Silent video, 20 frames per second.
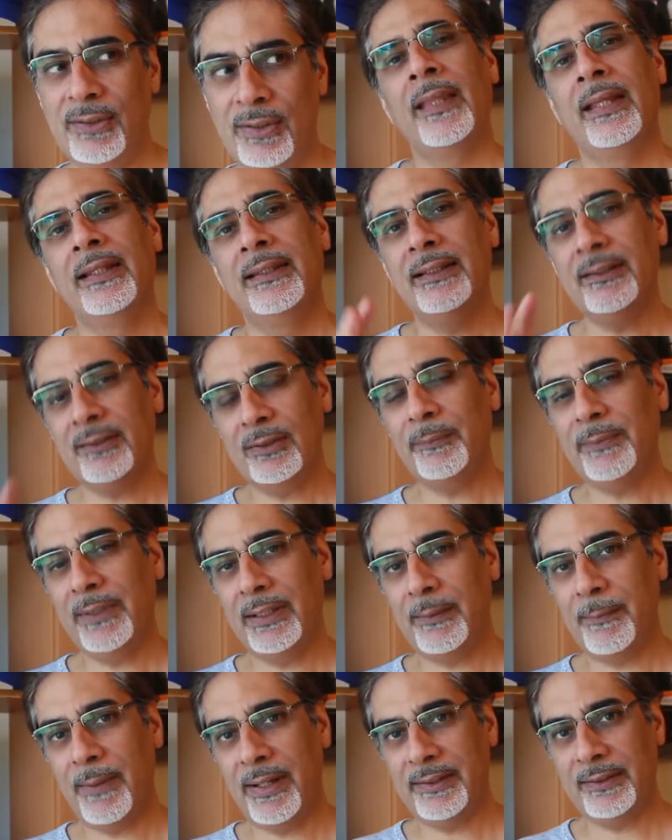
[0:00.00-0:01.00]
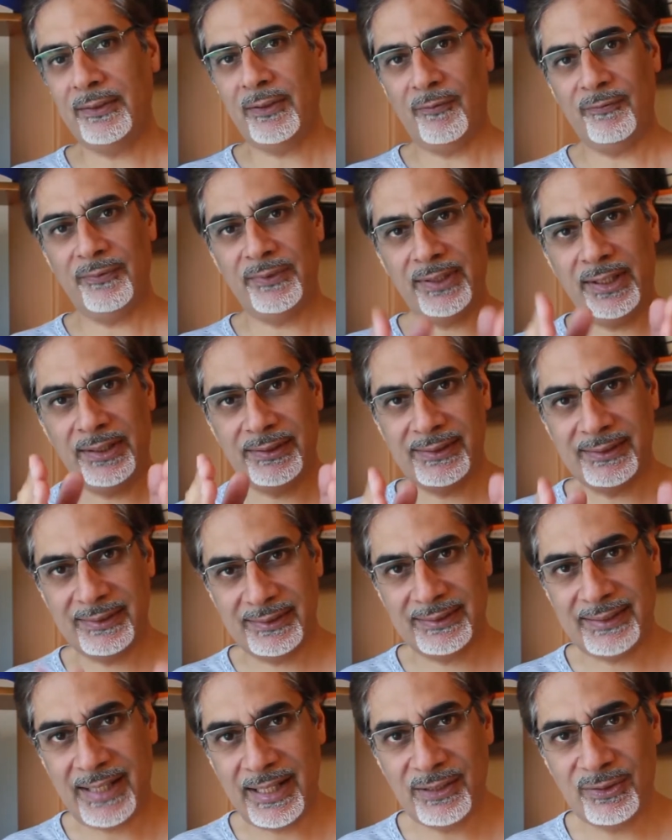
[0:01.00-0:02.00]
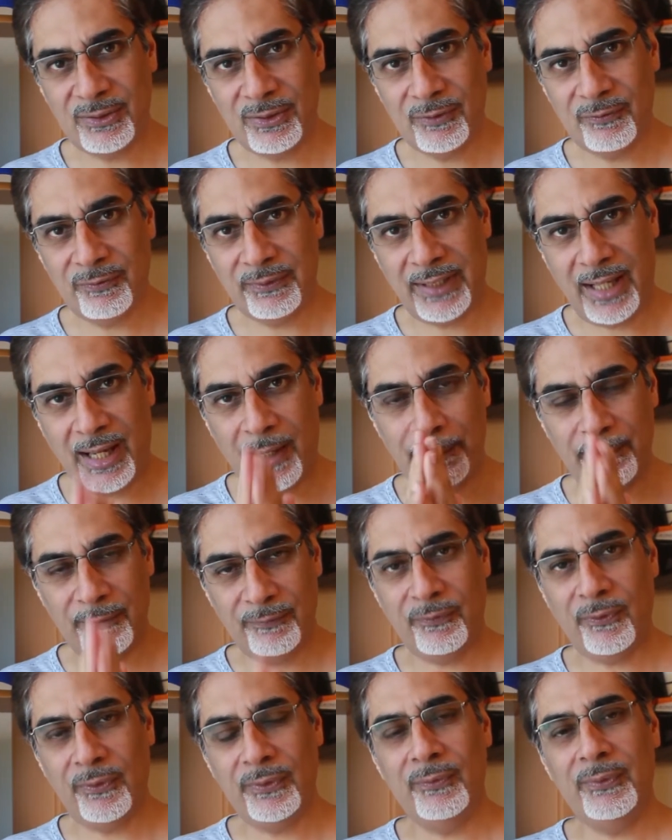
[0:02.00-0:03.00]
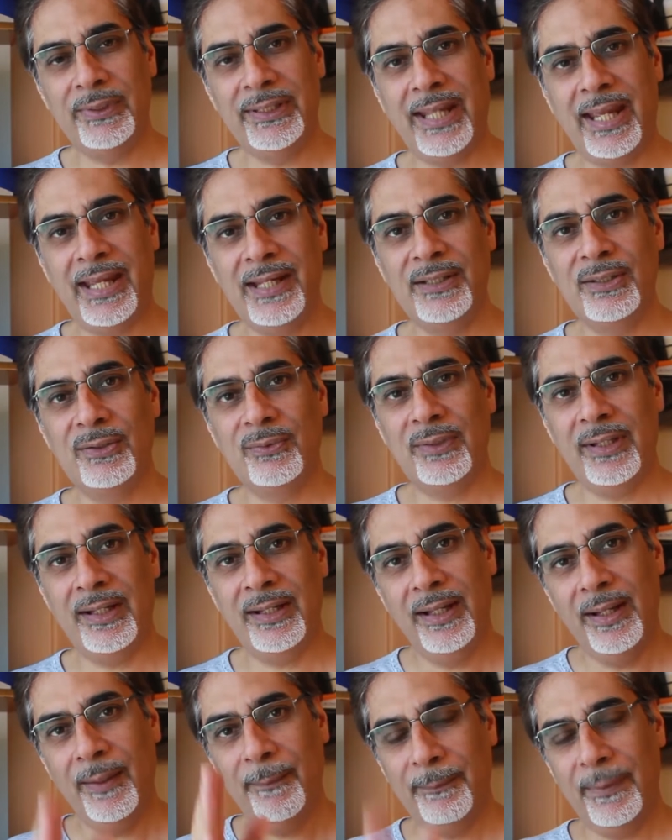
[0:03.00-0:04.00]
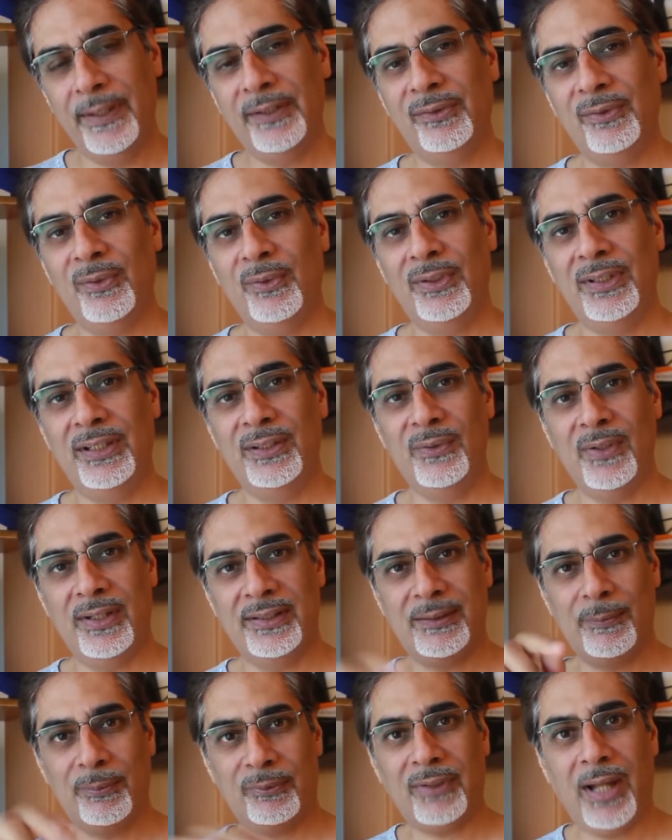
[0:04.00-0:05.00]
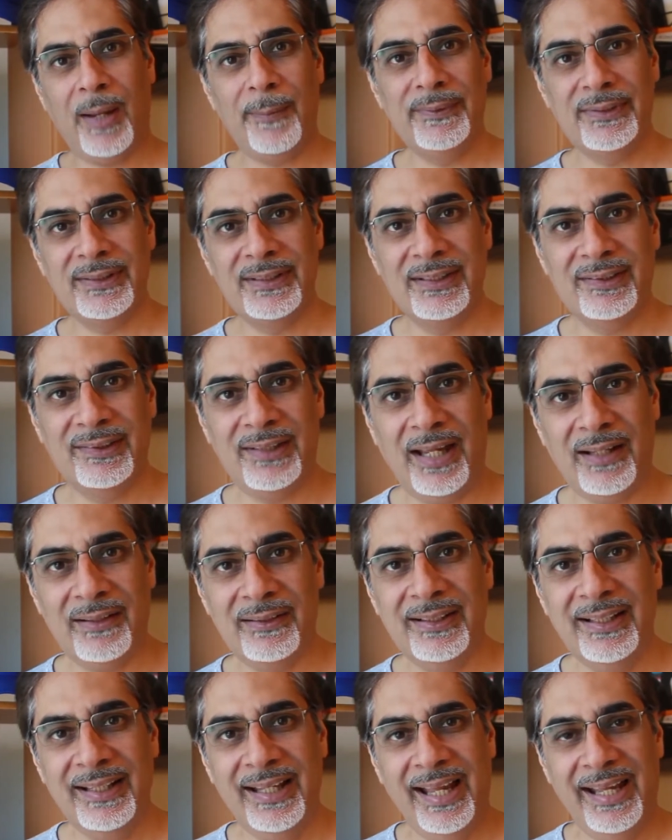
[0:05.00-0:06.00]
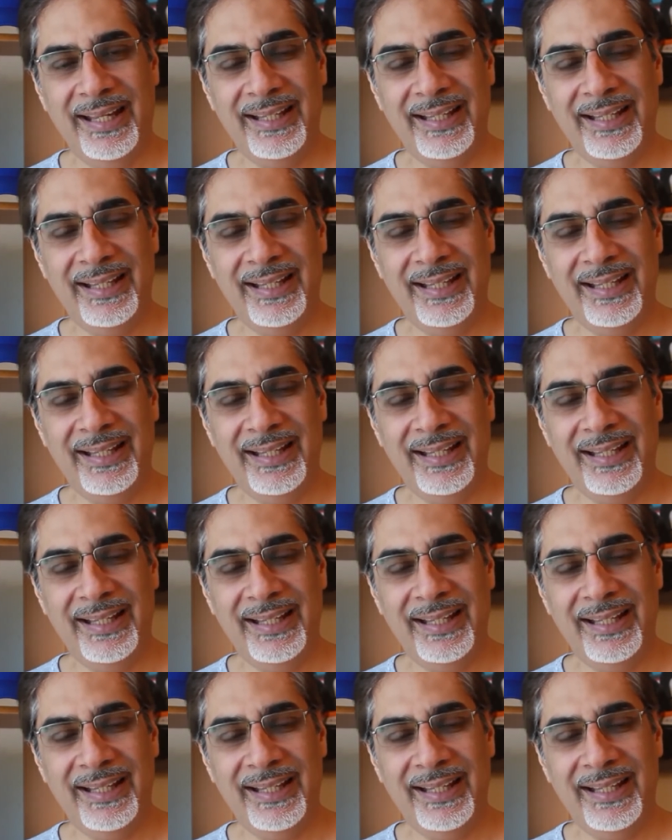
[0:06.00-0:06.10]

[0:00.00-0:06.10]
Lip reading: So this will be an amazing conversation. Stay tuned for that. Before we get into it, make sure that you are subscribing to this channel.